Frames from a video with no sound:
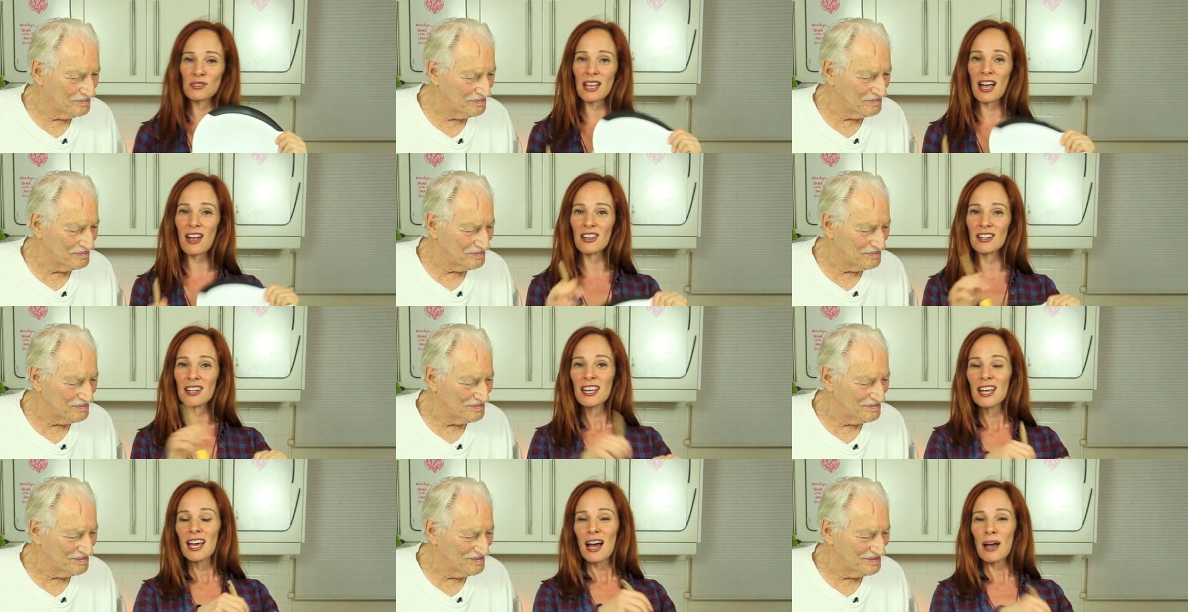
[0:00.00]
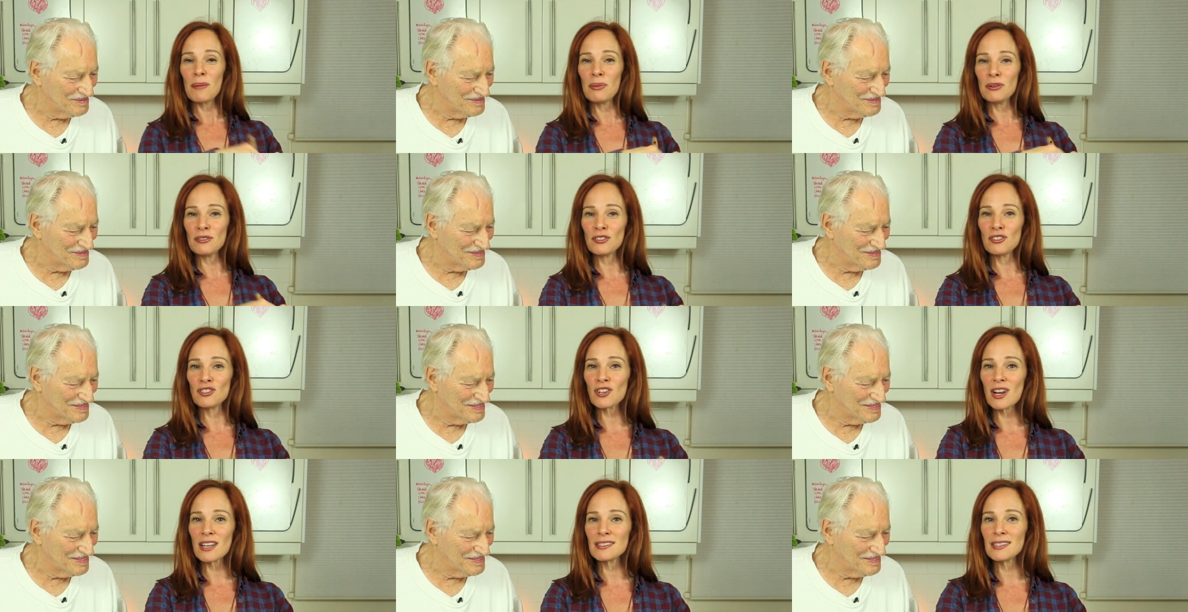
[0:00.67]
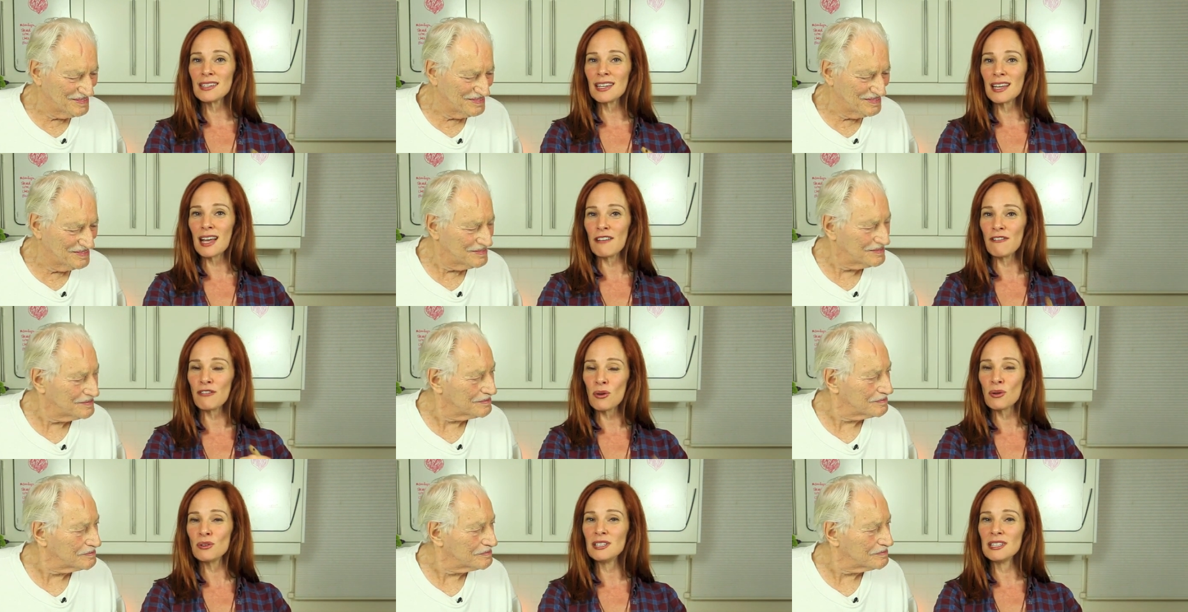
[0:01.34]
Speaker 1: salad, I put the dressing, I
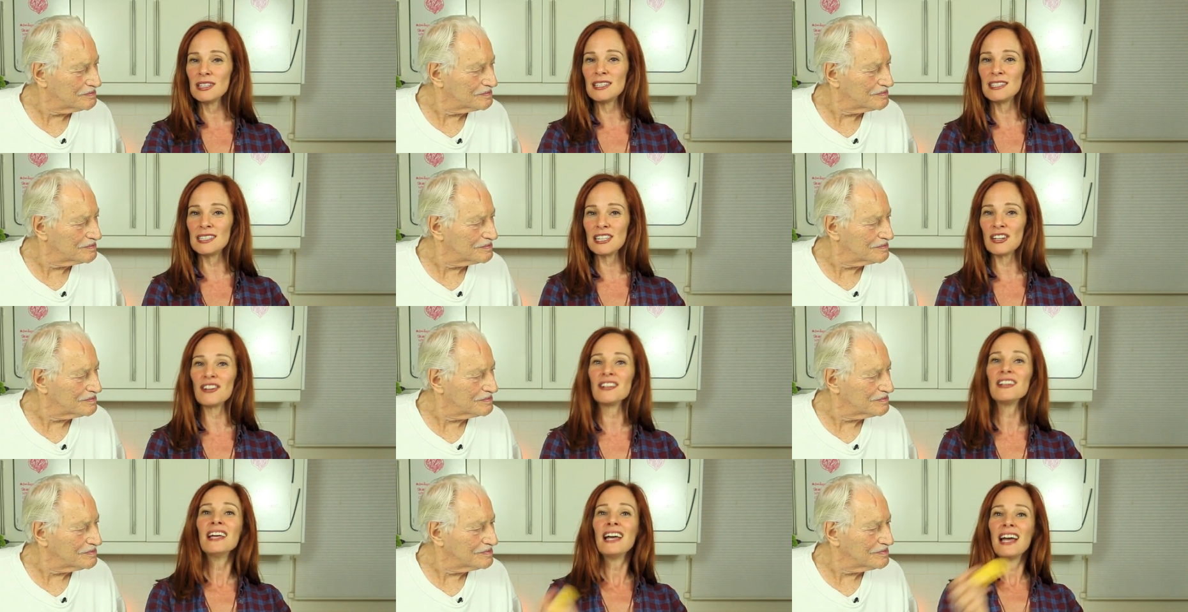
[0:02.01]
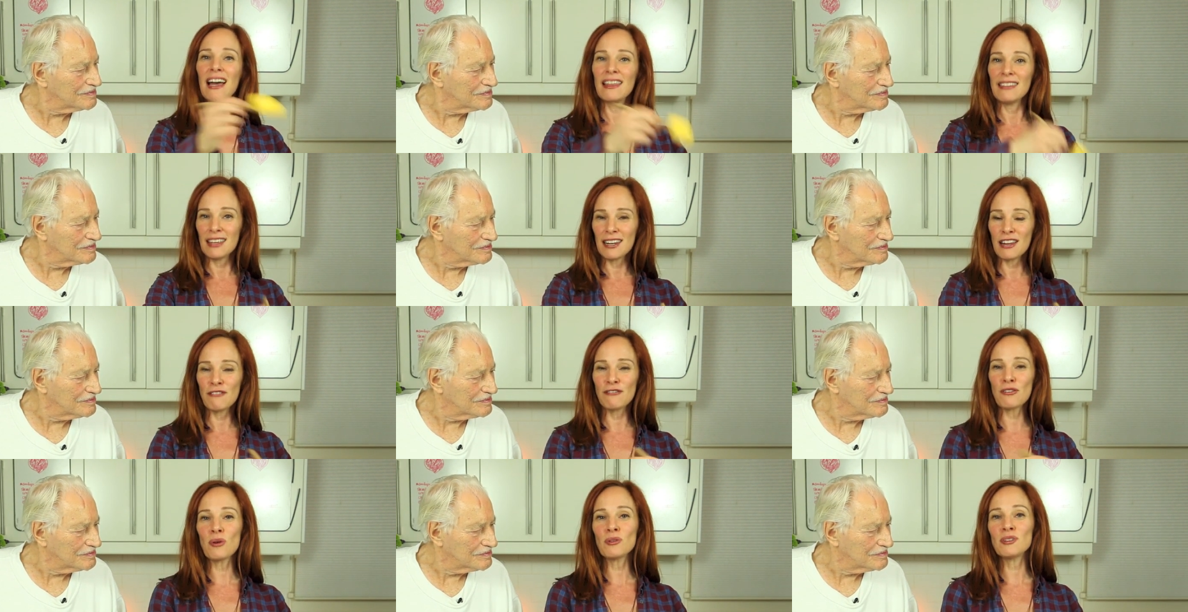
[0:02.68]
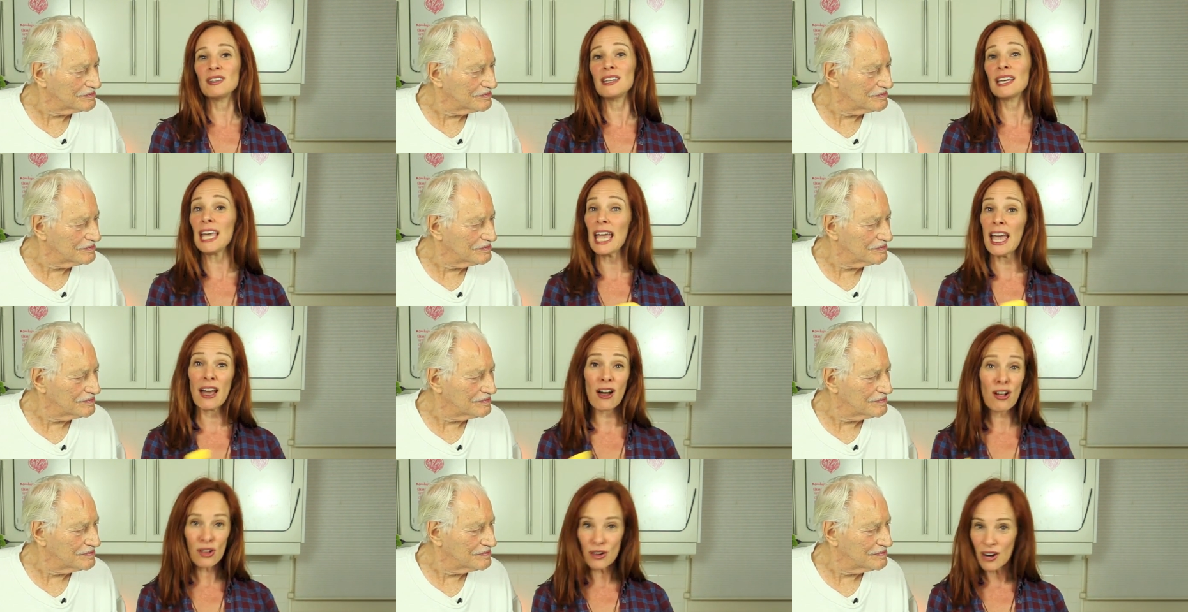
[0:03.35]
fold in the dill, and then I fold in the
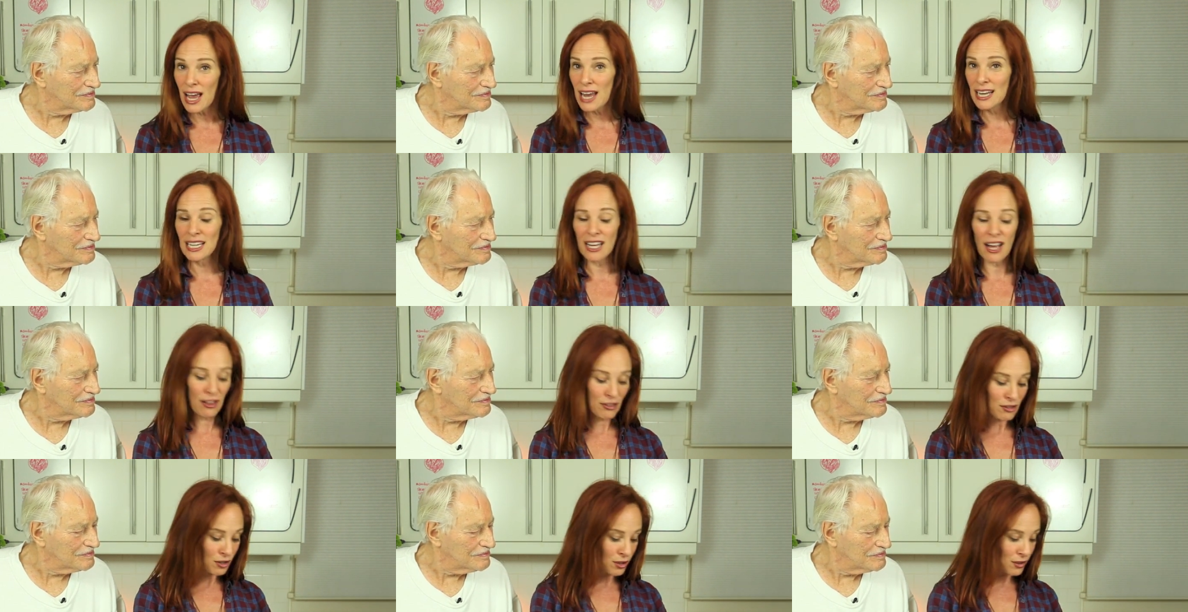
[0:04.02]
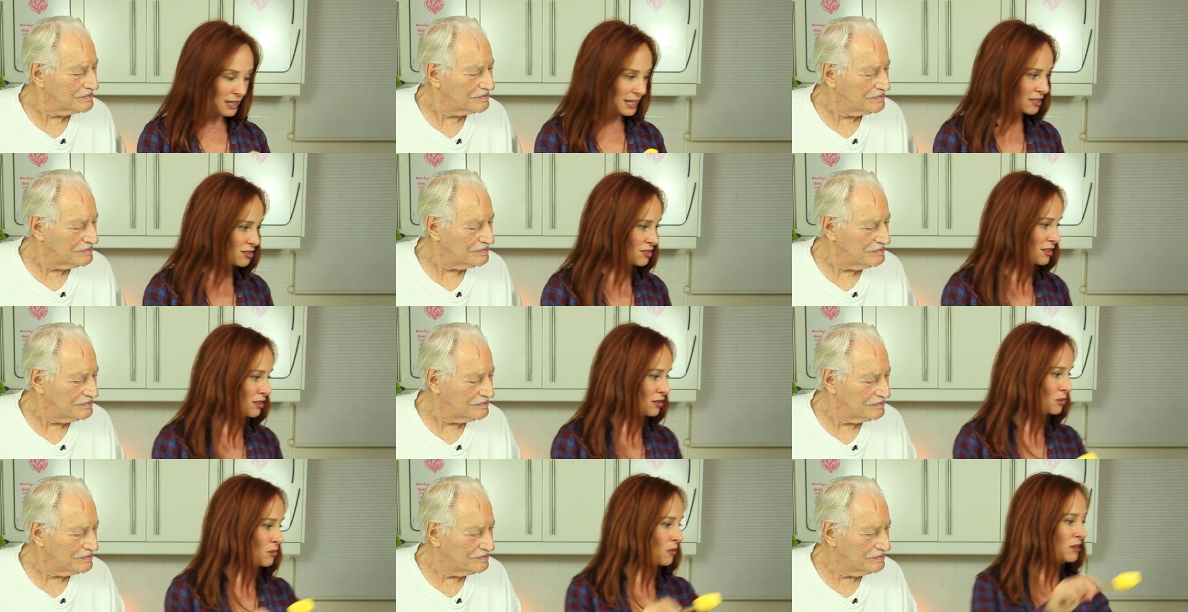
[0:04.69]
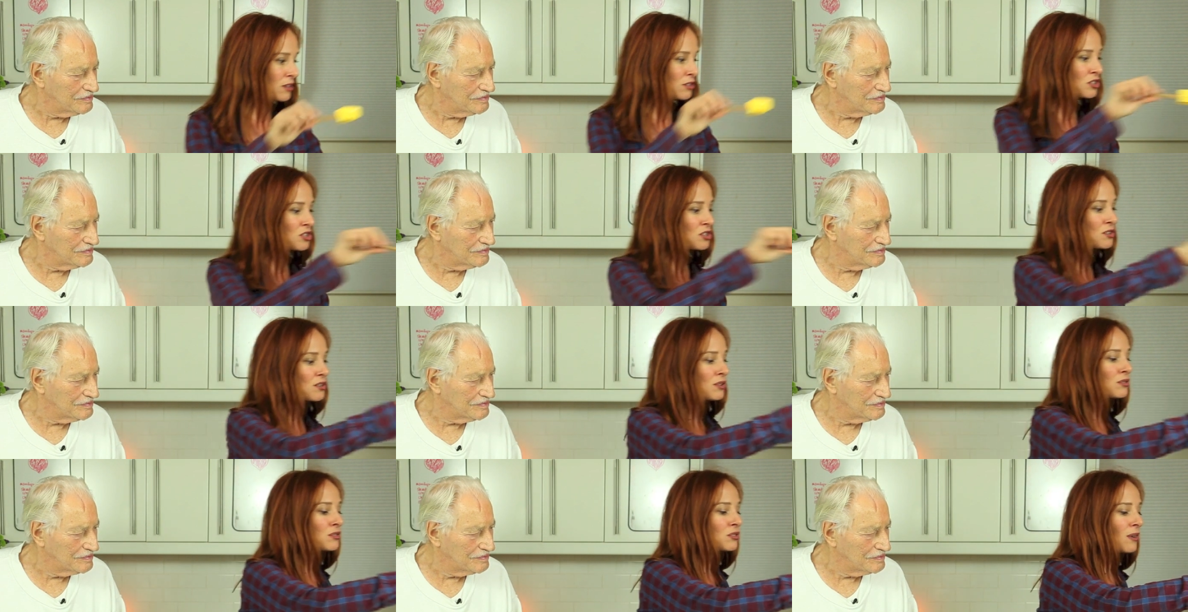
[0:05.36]
kale or any other greens that you want to
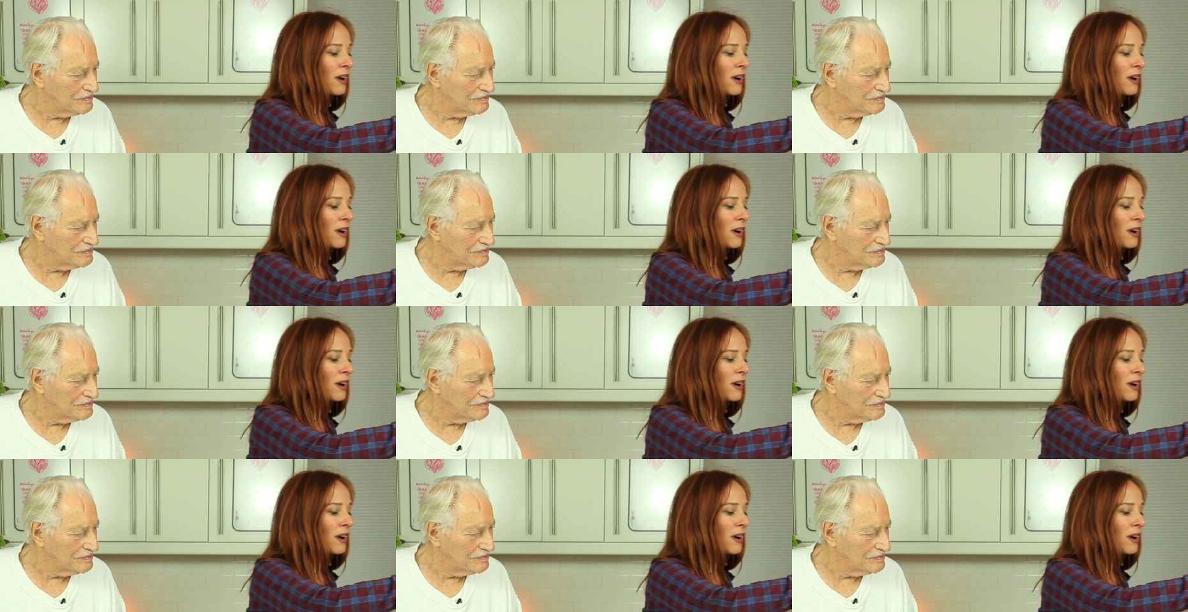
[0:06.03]
choose.